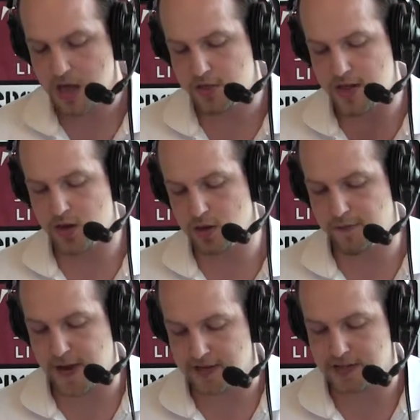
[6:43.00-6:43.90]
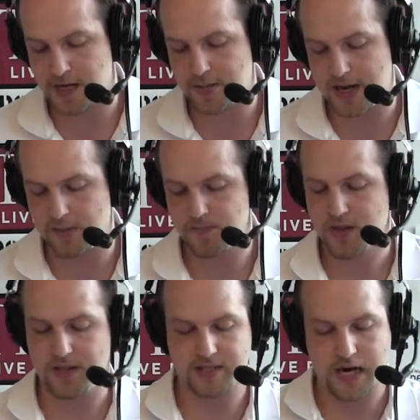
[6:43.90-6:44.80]
Then all the faces come out.
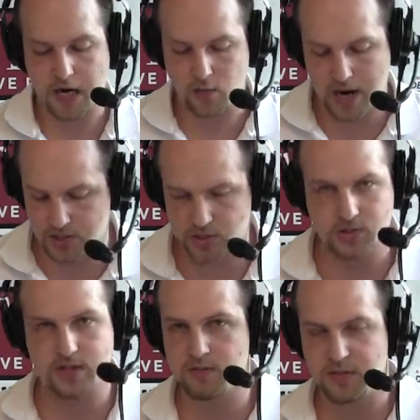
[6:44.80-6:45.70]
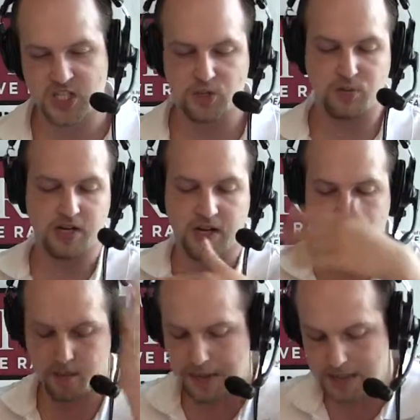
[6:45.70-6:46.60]
The entire roster seems to be
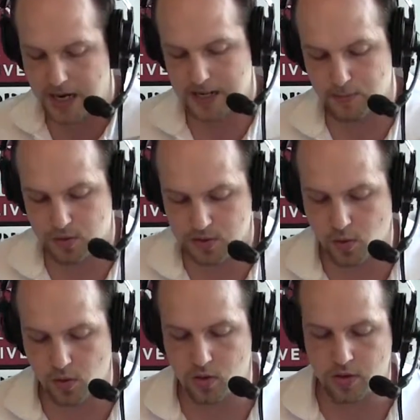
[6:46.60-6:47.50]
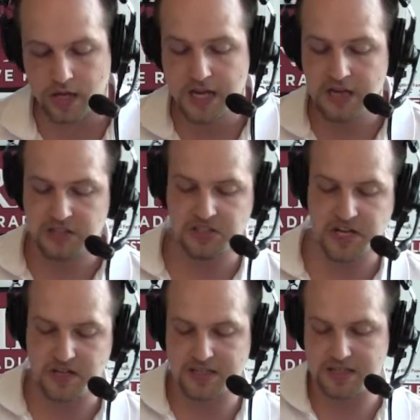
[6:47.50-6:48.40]
splitting and a big Donnybrooks going on.
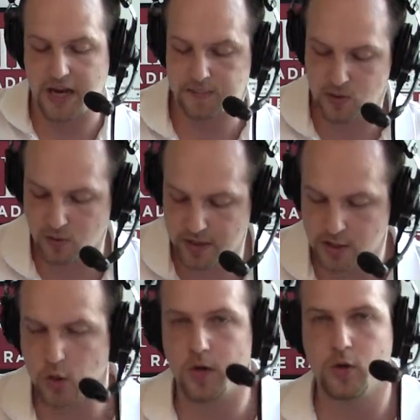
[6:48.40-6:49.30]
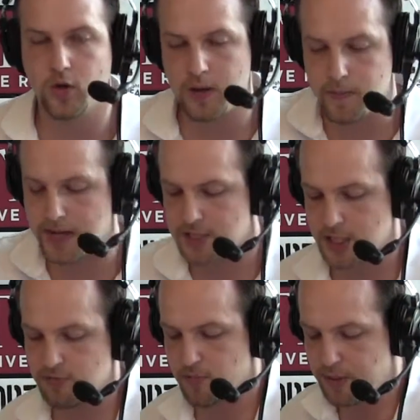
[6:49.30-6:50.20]
Cena escapes the ring, looking
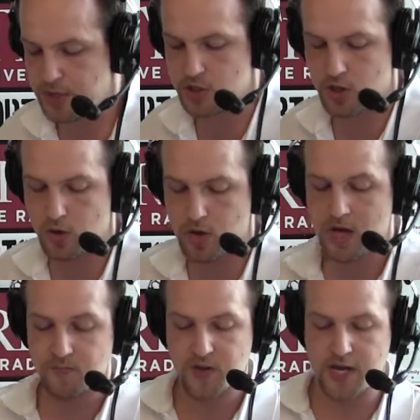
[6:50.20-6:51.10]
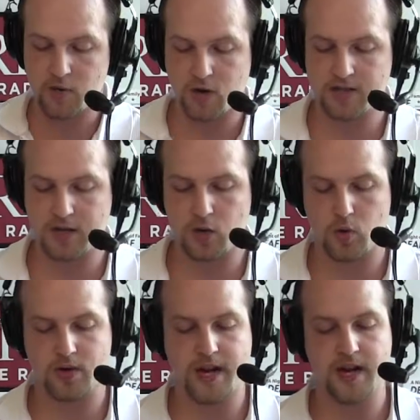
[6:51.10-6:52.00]
backstage for Big Show. He runs into
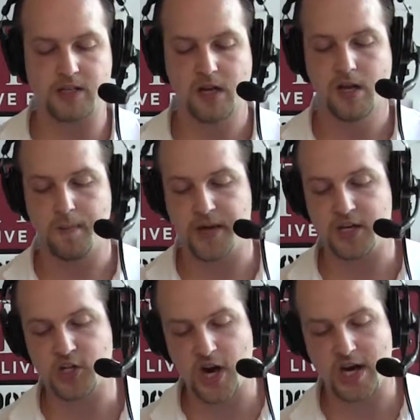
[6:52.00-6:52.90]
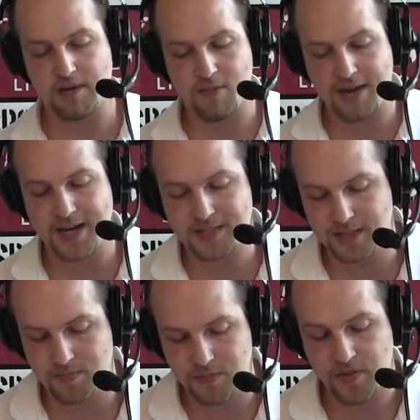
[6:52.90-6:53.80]
Laurinaitis. Big Johnny reminds
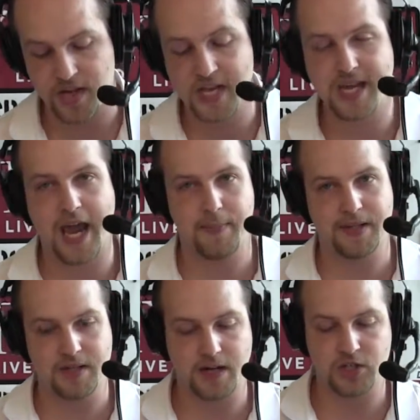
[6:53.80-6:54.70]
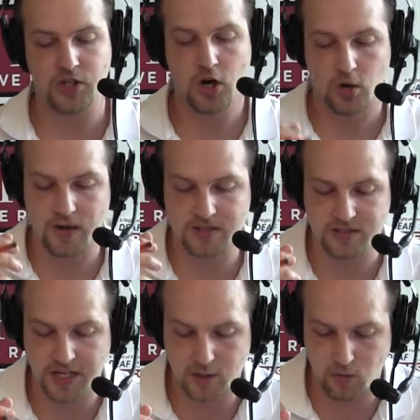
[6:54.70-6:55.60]
him that he can't be touched or else
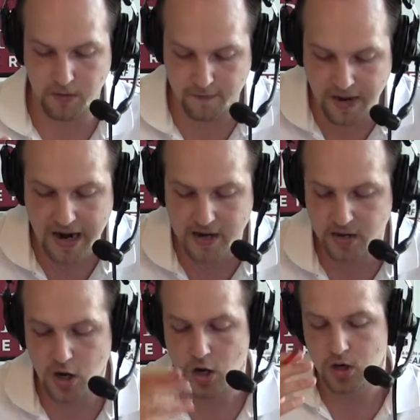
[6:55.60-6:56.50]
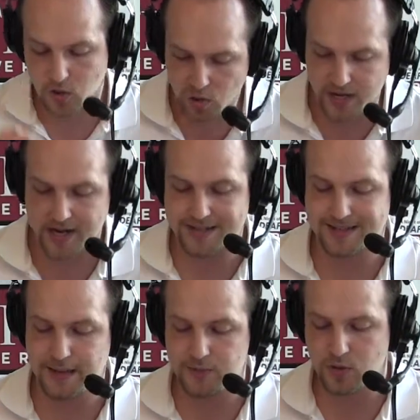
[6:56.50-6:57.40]
Cena will be fired. Laurinaitis
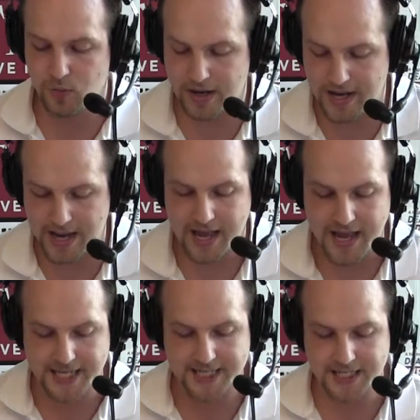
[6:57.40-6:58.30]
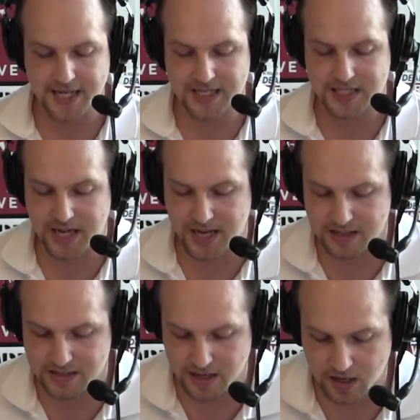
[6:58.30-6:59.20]
limps away, and Cena
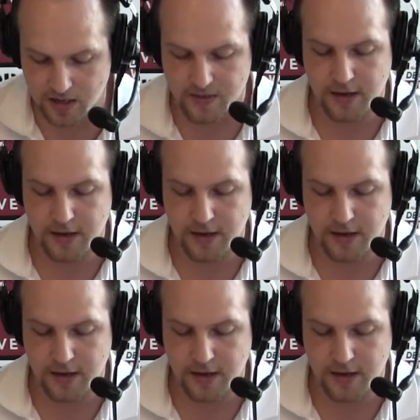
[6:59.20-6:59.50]
stands there.